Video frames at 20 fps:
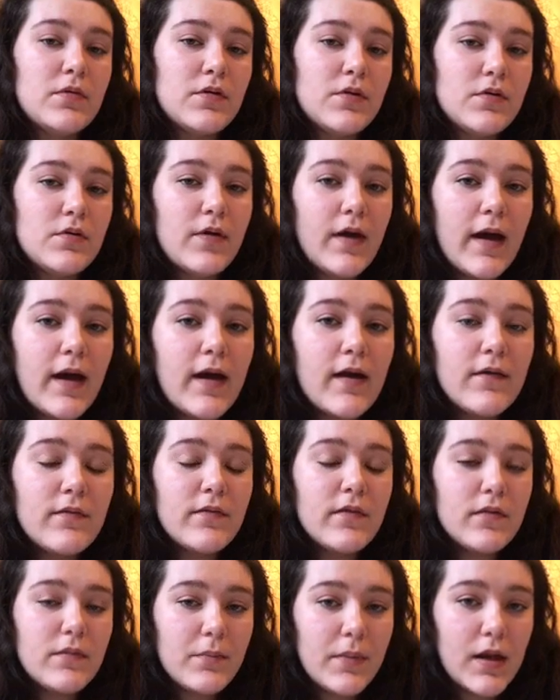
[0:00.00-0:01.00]
you
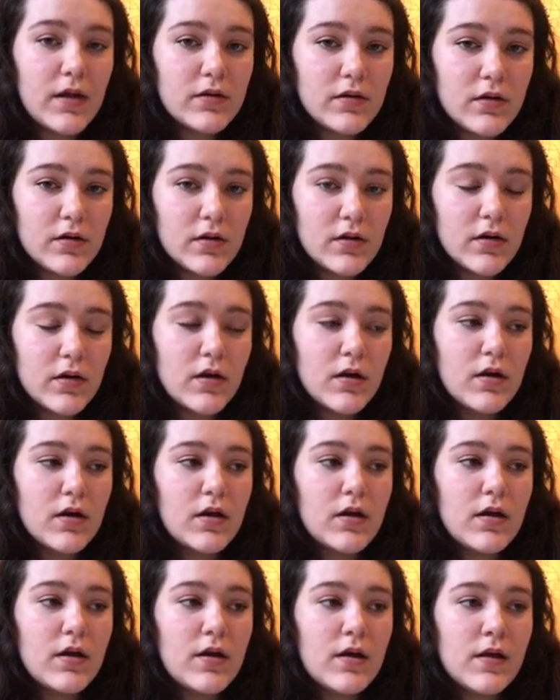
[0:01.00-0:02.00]
have, the better,
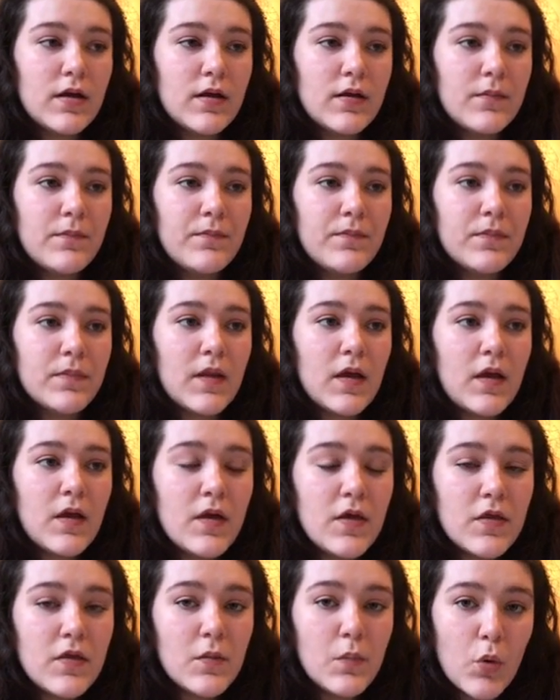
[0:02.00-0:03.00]

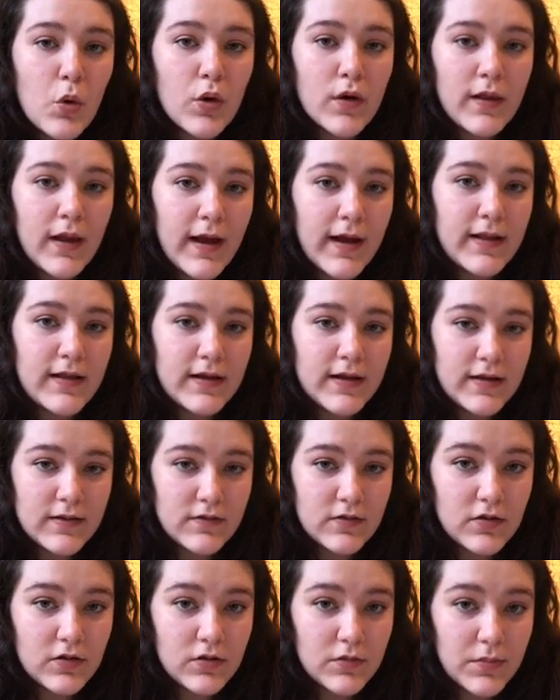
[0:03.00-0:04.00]
the more likely it's
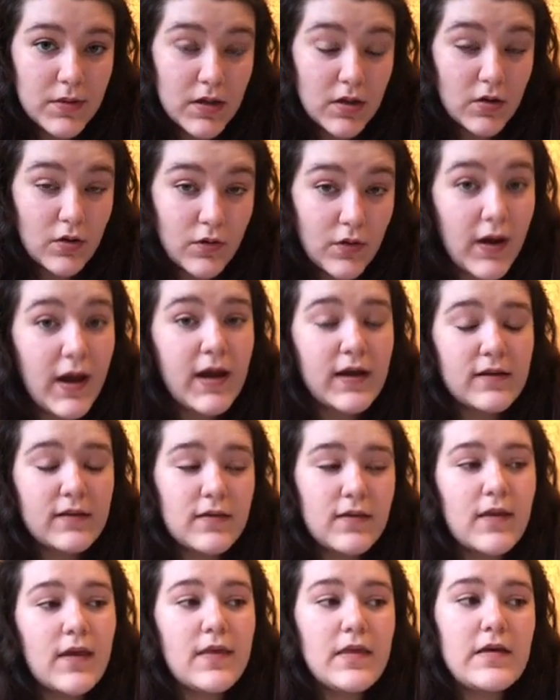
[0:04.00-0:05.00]
going to be correct,
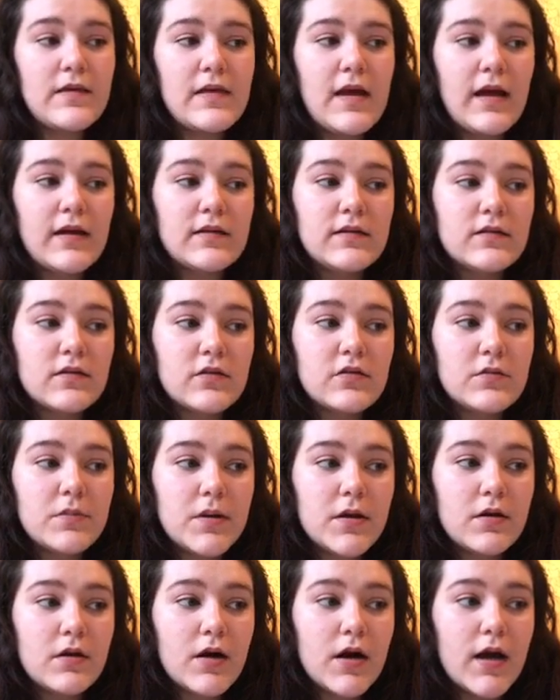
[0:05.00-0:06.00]
that the data is going to
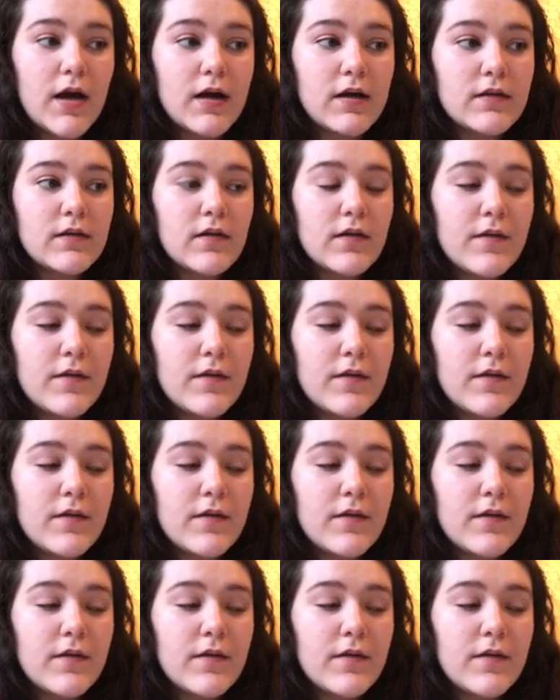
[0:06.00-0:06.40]
be correct,